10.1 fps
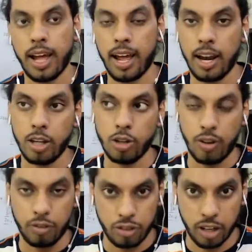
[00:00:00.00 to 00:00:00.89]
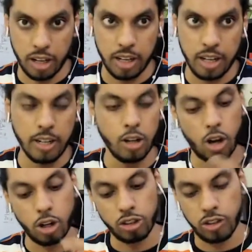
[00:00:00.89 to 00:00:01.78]
and you have struggled it
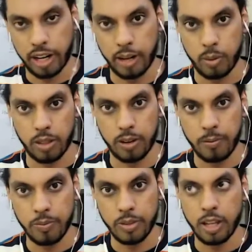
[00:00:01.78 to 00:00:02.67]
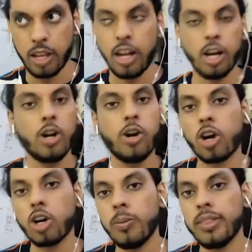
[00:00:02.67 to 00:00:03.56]
or you're struggling with it.
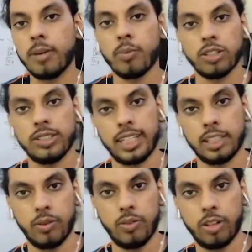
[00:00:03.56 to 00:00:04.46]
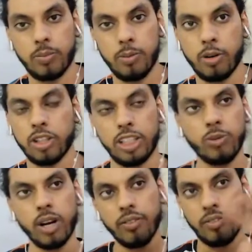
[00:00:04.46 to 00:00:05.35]
Document that process as well for the people. This is
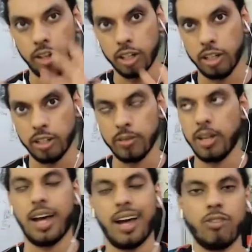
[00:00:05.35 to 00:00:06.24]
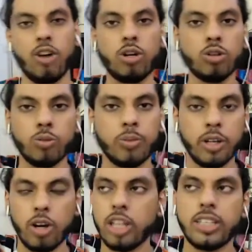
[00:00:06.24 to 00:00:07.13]
what I've learned. I've got no
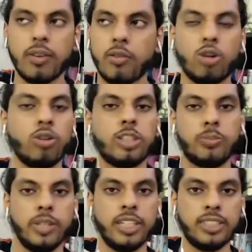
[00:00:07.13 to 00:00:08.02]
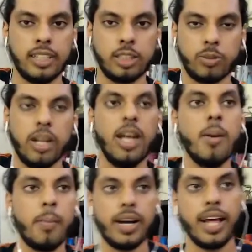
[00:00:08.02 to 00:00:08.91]
superior knowledge, I've got no experience in this one,
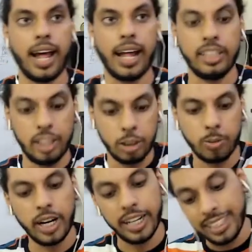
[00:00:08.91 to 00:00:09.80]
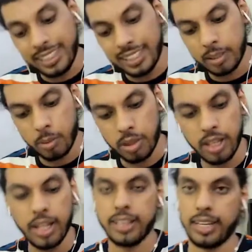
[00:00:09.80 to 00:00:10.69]
but at this point I did this
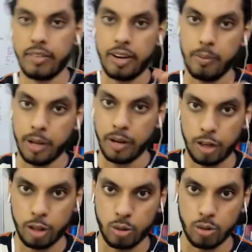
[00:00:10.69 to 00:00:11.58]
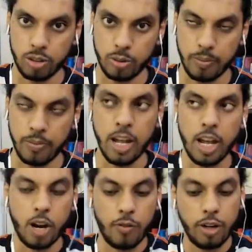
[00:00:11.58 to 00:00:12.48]
something that I kind of benefited through this one.
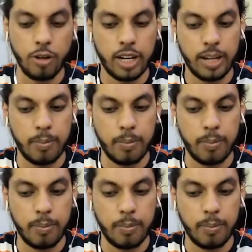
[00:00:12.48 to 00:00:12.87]
Now when you